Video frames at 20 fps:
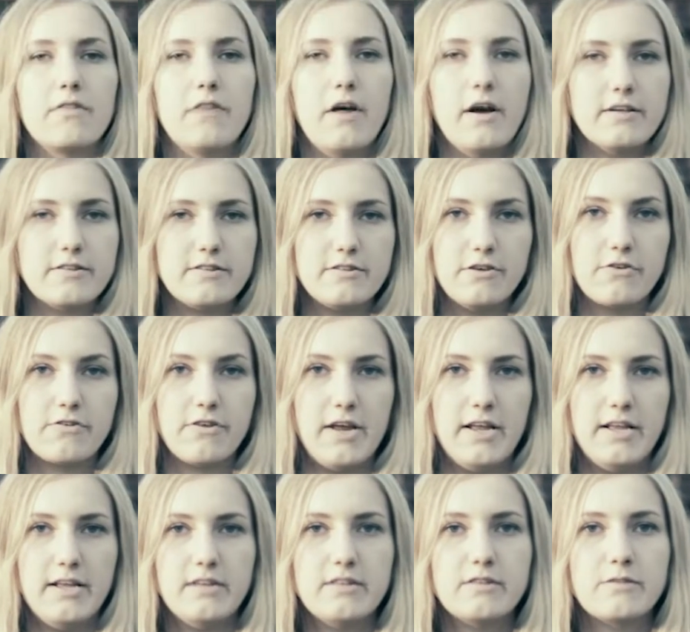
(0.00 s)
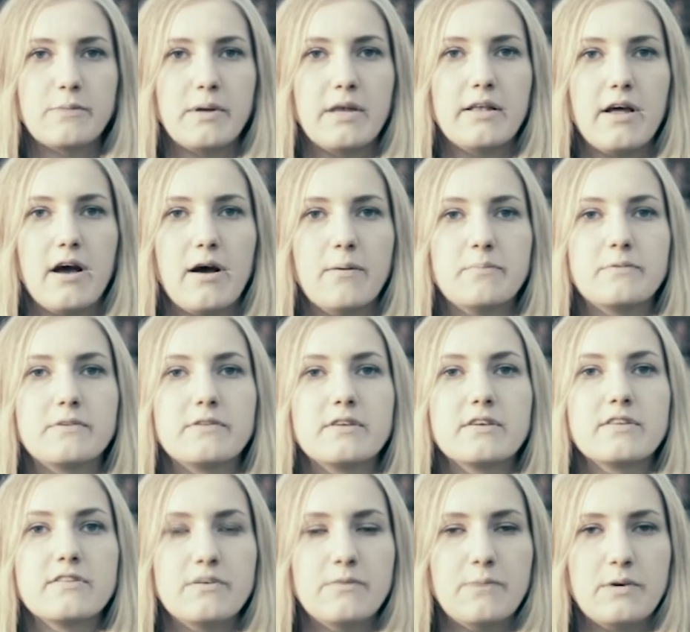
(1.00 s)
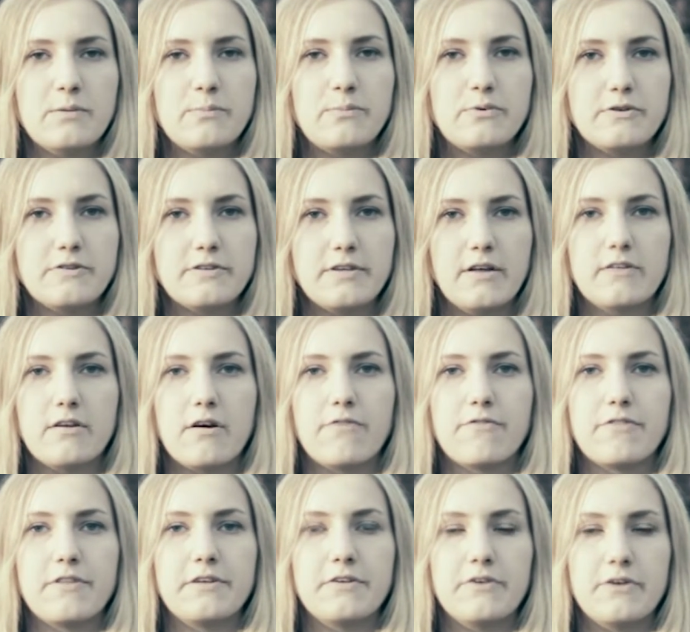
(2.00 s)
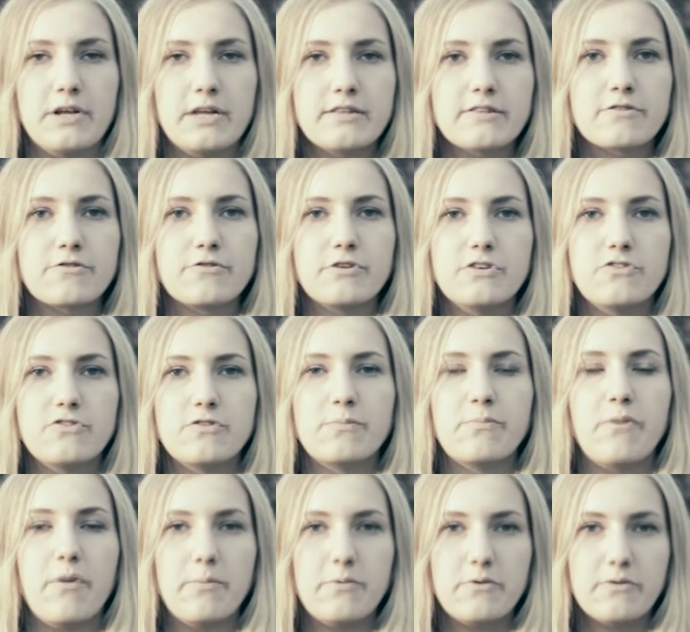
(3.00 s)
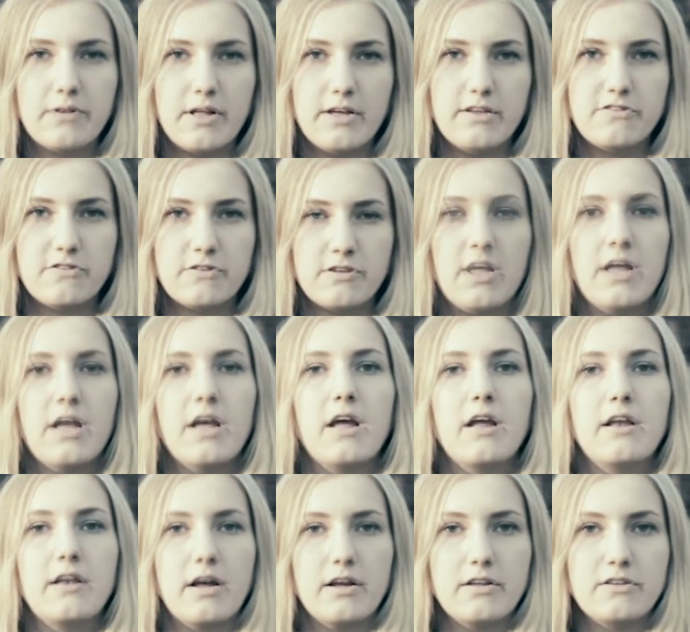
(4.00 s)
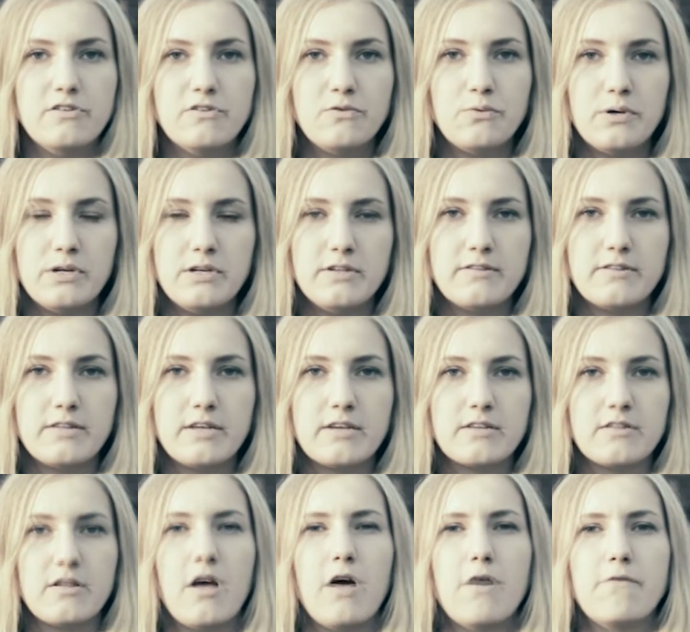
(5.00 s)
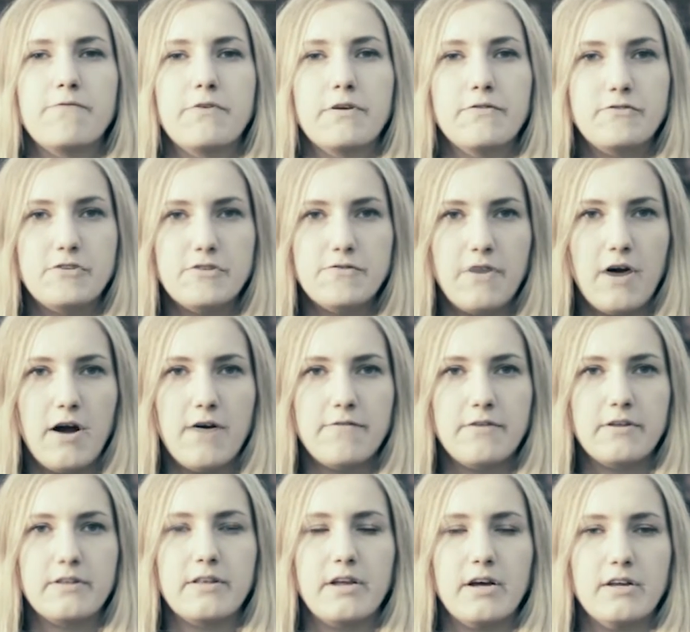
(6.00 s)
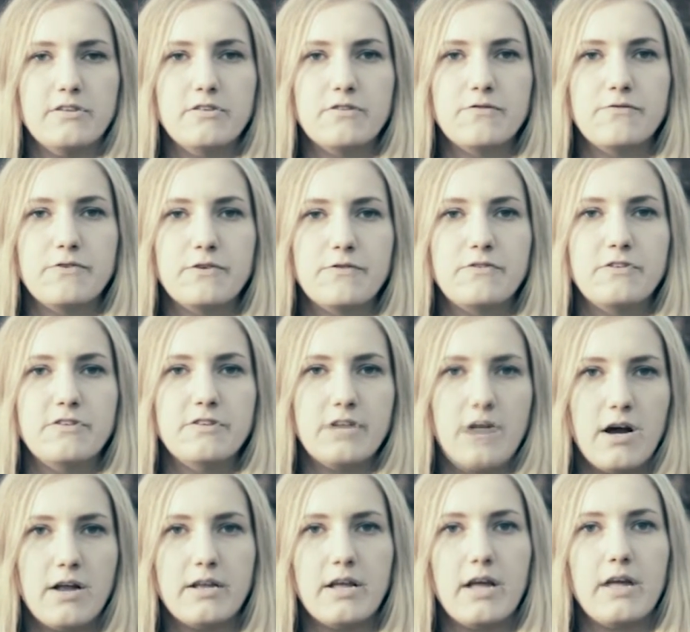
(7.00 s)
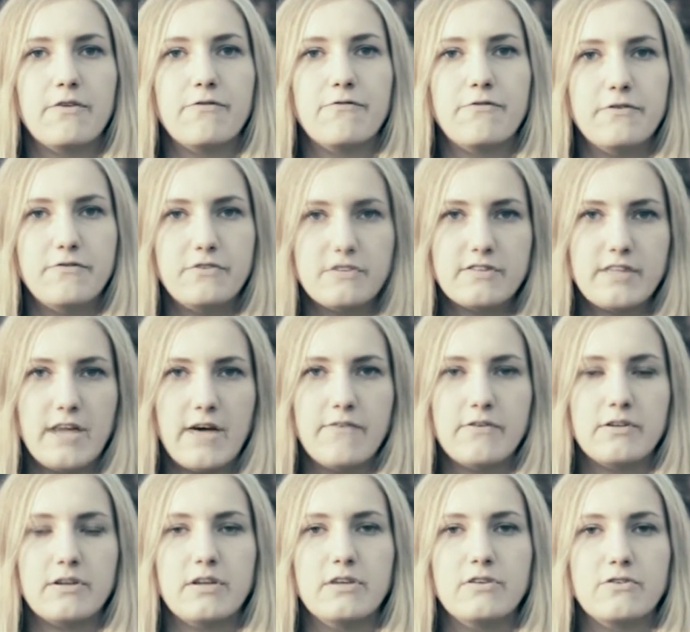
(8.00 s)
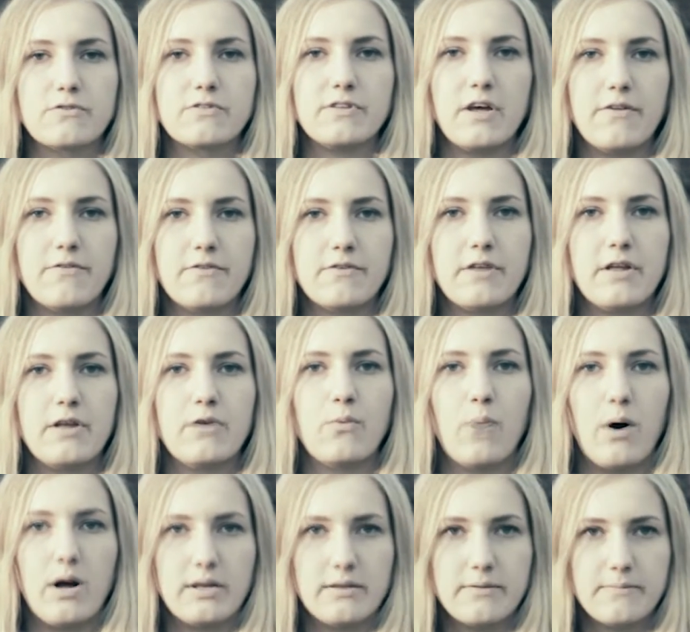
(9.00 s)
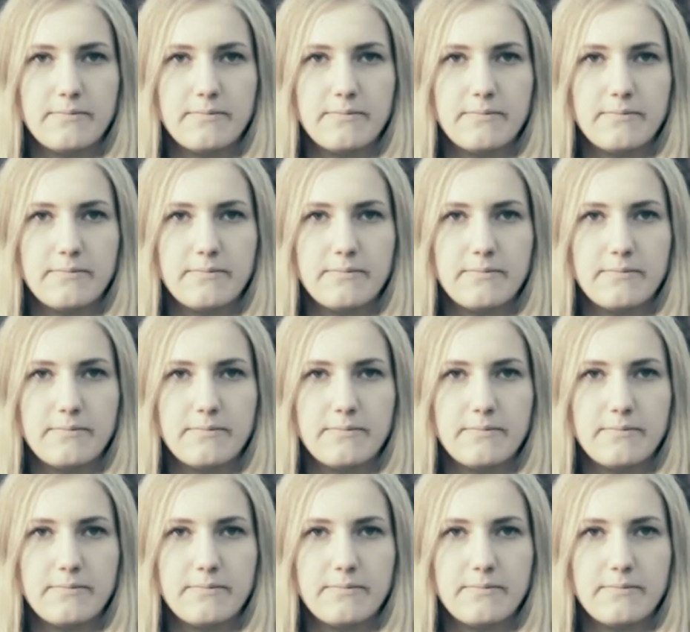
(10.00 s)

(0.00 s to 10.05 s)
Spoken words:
Thus, Ukrainians made up 61% of the Donetsk region population in 1926, 55 in 1959, and 57 in 2001.